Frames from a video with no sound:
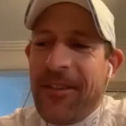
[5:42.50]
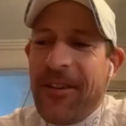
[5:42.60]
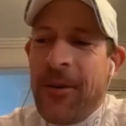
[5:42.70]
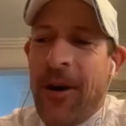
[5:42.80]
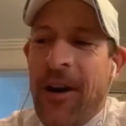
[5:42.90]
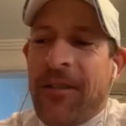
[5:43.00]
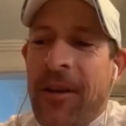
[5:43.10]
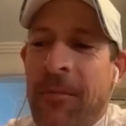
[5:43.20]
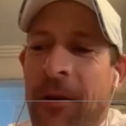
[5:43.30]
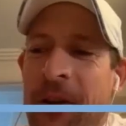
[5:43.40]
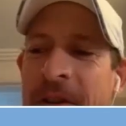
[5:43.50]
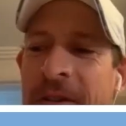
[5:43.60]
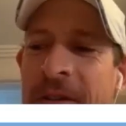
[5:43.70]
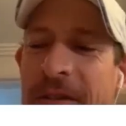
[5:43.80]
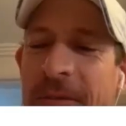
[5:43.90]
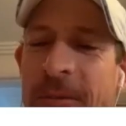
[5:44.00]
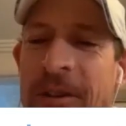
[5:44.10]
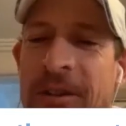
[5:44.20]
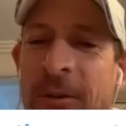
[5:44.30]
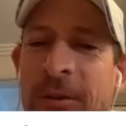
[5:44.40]
you asking me
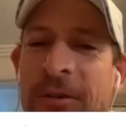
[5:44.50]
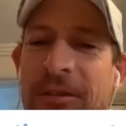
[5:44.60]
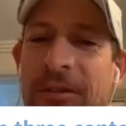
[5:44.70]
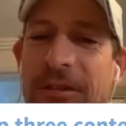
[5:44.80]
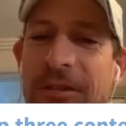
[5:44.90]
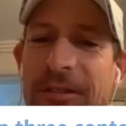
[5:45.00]
which horse